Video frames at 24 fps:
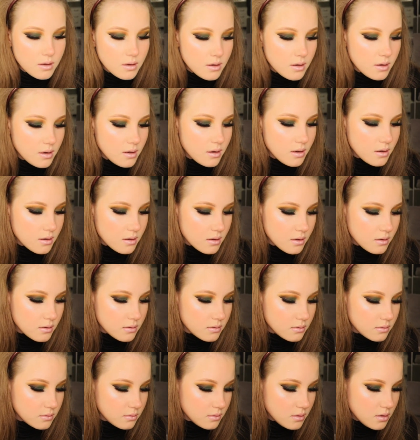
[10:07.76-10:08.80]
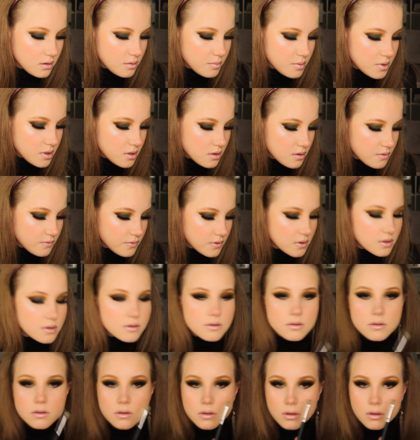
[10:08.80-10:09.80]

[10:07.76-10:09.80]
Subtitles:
And a little bit of this